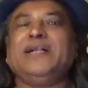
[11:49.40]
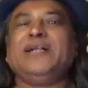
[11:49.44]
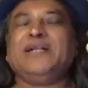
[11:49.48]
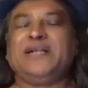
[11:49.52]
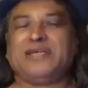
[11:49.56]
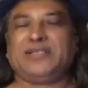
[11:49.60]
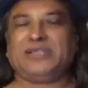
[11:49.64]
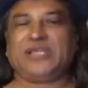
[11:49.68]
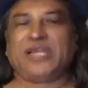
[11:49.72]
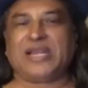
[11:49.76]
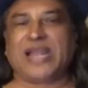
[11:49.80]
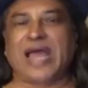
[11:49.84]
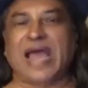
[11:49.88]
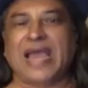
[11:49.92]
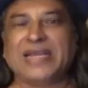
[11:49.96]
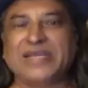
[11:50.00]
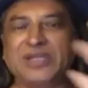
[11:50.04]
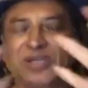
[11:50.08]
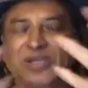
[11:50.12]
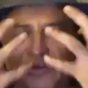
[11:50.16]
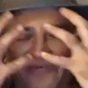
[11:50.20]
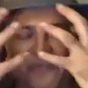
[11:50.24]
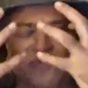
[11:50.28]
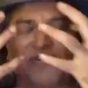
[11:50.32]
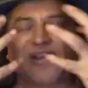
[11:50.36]
the light
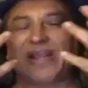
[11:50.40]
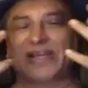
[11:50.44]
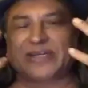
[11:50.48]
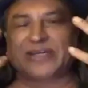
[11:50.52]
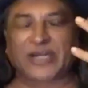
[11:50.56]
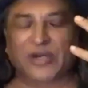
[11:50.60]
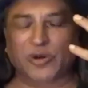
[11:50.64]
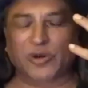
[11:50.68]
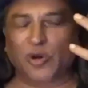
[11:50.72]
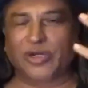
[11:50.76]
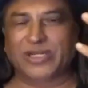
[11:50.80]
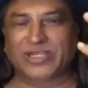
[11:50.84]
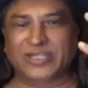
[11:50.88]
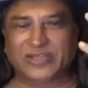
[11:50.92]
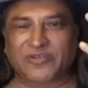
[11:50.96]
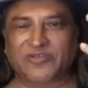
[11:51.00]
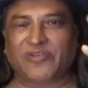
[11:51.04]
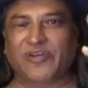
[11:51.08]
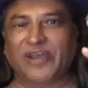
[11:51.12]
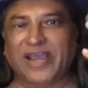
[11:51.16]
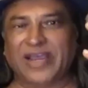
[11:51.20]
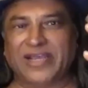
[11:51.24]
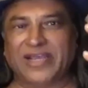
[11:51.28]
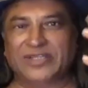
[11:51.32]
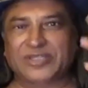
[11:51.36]
reflected on his
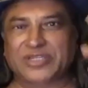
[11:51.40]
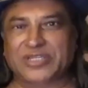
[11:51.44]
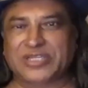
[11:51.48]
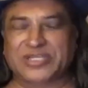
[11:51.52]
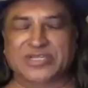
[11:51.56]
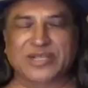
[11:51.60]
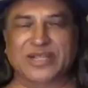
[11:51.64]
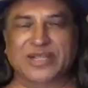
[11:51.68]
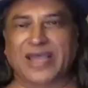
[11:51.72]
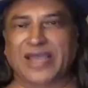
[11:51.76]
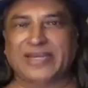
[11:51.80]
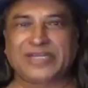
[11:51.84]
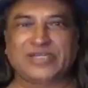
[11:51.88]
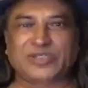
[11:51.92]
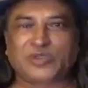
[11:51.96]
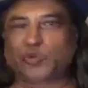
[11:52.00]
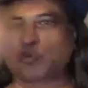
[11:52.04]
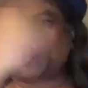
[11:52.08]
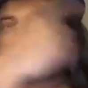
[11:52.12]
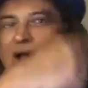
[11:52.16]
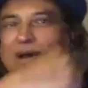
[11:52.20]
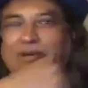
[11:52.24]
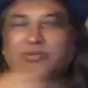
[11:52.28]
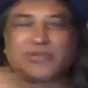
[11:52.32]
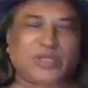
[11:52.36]
face is like
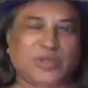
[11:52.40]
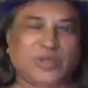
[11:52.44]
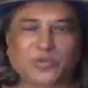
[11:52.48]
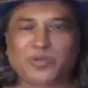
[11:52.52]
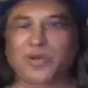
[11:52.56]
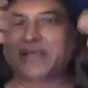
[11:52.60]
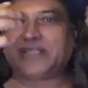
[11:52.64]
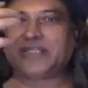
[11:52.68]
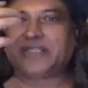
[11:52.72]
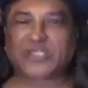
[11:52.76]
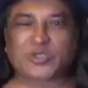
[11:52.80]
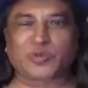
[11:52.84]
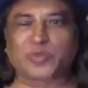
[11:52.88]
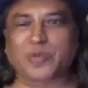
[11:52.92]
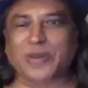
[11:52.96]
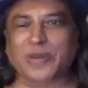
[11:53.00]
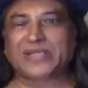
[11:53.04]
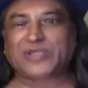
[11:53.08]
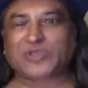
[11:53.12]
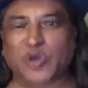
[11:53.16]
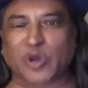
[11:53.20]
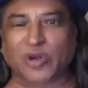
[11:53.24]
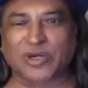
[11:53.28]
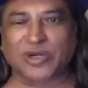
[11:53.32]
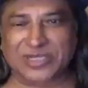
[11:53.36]
2001
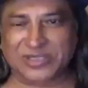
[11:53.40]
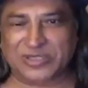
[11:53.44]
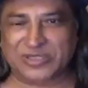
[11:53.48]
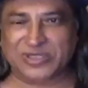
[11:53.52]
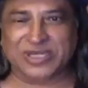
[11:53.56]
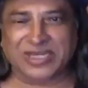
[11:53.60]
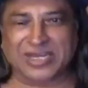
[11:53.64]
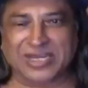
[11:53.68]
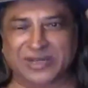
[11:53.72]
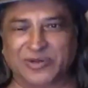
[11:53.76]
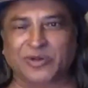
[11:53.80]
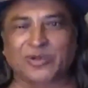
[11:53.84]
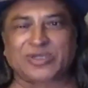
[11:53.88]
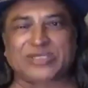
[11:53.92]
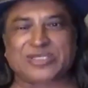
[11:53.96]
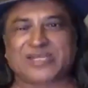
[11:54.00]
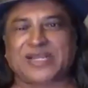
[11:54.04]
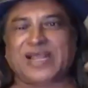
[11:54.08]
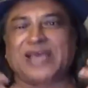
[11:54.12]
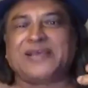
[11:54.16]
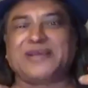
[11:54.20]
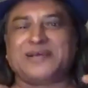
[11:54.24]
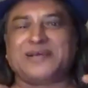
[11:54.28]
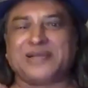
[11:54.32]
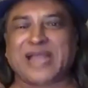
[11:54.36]
Space Odyssey. You know, it's
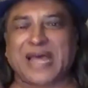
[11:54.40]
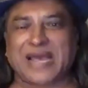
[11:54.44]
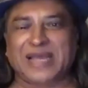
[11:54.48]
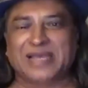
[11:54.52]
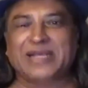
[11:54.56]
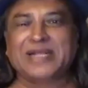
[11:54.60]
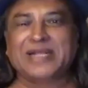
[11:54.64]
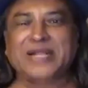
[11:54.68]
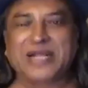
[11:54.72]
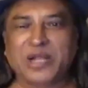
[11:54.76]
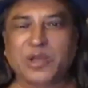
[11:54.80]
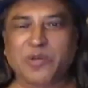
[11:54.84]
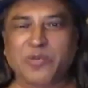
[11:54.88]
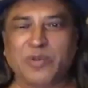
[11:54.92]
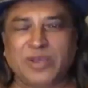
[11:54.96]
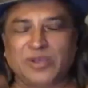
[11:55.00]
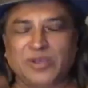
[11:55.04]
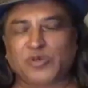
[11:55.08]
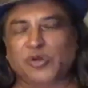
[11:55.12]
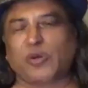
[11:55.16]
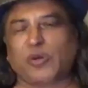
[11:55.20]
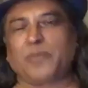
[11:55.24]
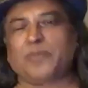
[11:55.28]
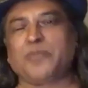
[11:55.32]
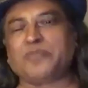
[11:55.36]
like a we
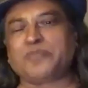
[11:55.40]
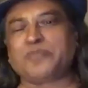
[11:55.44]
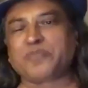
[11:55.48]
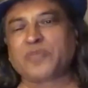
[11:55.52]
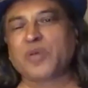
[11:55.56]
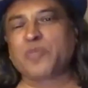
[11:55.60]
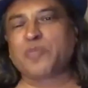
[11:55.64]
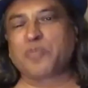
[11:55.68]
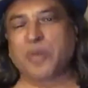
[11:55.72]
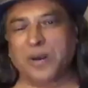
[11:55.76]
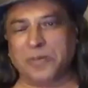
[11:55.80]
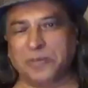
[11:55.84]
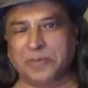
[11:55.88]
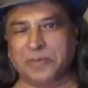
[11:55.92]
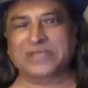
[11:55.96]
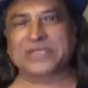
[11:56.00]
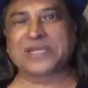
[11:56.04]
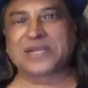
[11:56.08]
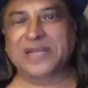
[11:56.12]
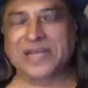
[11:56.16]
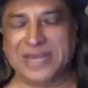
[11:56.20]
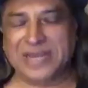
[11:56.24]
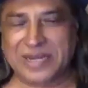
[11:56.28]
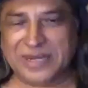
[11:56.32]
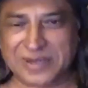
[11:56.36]
sort of
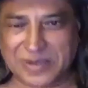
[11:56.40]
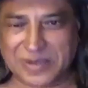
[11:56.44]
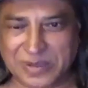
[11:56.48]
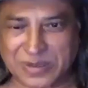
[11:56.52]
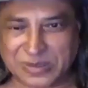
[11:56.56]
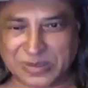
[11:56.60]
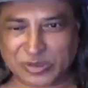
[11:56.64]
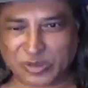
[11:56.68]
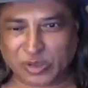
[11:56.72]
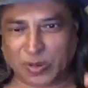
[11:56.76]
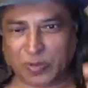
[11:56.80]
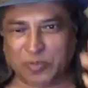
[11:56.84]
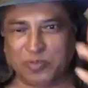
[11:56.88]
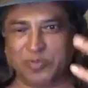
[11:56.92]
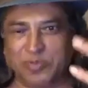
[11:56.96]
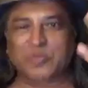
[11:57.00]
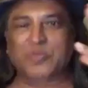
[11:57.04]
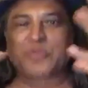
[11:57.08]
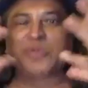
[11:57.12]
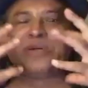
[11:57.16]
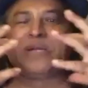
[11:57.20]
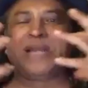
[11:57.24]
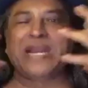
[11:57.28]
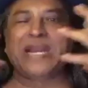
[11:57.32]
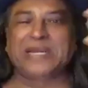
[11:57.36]
purposely sort of
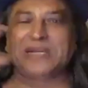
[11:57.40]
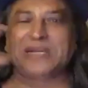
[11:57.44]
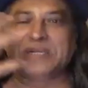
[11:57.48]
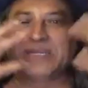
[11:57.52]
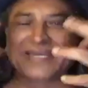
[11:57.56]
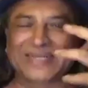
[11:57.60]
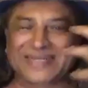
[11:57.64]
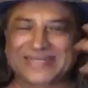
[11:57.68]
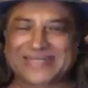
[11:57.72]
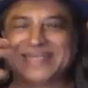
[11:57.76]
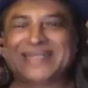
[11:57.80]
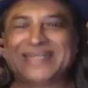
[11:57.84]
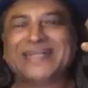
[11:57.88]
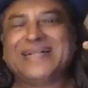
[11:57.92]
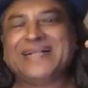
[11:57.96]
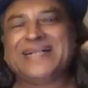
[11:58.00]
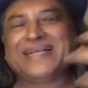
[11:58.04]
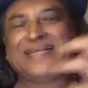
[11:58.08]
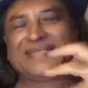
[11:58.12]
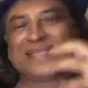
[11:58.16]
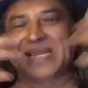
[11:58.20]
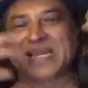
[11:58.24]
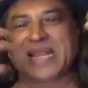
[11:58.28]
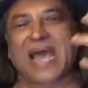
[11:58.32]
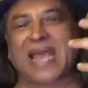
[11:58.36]
did
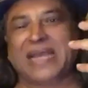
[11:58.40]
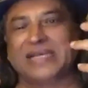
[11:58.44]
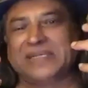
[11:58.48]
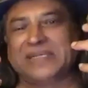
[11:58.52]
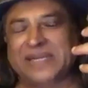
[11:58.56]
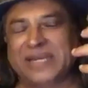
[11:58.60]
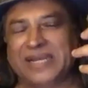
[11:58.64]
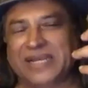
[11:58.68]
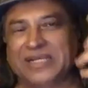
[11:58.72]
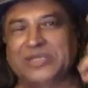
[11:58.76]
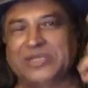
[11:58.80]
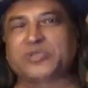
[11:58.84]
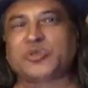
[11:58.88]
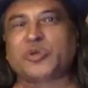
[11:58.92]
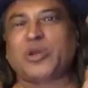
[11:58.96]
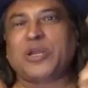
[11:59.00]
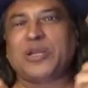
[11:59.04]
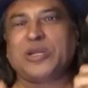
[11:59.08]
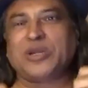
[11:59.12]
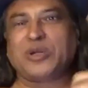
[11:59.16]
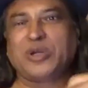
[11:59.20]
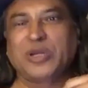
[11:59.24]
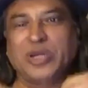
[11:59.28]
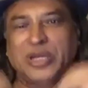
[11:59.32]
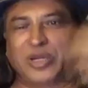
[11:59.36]
the lighting. So it
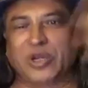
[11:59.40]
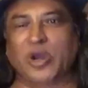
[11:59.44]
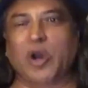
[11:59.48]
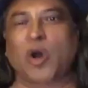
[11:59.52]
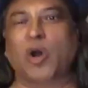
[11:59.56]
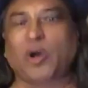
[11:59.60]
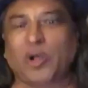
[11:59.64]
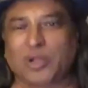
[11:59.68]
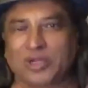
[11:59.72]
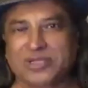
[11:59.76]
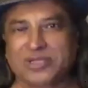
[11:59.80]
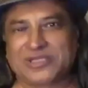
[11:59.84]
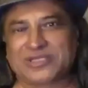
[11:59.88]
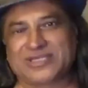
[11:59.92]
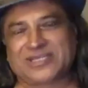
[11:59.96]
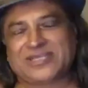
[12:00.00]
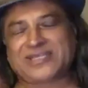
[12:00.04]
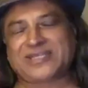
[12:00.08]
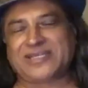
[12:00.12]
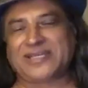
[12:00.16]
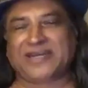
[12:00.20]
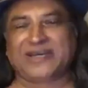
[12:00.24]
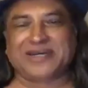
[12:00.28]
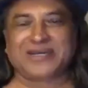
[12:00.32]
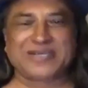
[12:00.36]
recalls,
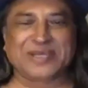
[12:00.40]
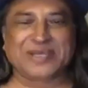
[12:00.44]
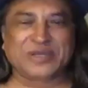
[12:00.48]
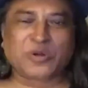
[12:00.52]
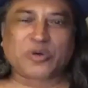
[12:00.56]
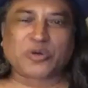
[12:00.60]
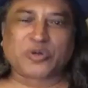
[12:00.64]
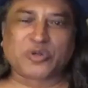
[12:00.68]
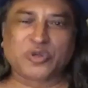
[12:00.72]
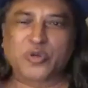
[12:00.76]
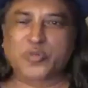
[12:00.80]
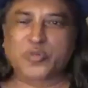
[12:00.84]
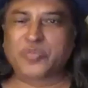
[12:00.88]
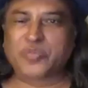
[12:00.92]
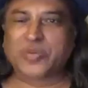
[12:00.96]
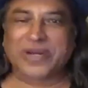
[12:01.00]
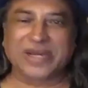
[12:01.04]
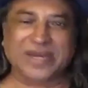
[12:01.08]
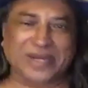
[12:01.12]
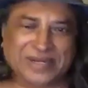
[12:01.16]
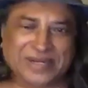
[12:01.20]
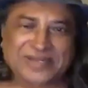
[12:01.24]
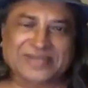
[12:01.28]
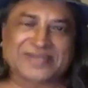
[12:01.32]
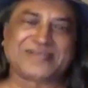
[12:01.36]
you know,
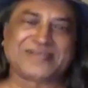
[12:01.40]
Kubrick,